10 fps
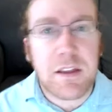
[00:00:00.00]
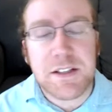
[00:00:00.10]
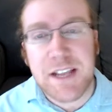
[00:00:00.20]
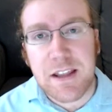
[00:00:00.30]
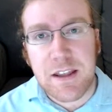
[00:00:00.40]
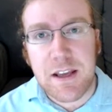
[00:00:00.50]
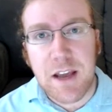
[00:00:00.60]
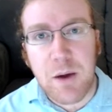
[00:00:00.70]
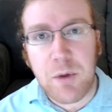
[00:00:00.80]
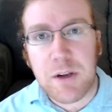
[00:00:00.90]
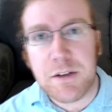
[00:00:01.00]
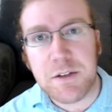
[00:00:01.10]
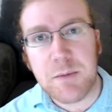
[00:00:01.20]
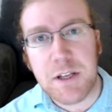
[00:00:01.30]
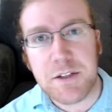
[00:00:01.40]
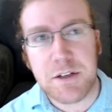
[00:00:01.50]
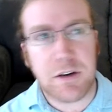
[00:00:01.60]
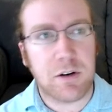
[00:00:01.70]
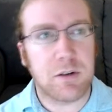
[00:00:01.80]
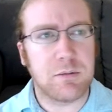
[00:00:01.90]
Second thing I wanted to mention,
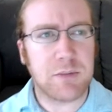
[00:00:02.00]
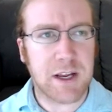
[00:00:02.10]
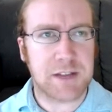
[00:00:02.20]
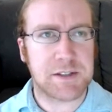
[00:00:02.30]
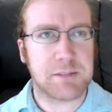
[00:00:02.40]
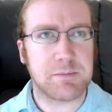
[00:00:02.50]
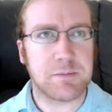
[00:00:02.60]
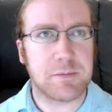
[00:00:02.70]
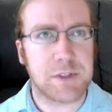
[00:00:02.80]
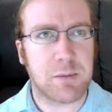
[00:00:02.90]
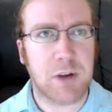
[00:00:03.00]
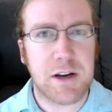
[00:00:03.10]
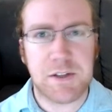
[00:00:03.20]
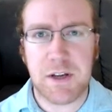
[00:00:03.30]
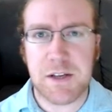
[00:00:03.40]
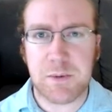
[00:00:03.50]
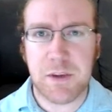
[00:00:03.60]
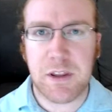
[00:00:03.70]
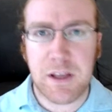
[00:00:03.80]
or I guess surprise you guys with,